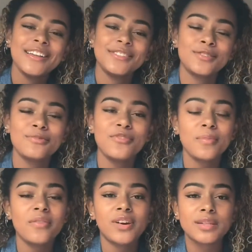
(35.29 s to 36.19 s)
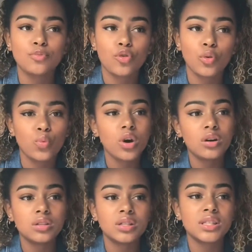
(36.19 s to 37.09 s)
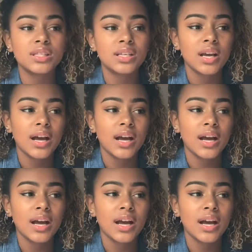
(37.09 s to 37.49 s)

Some of them I've had more than once,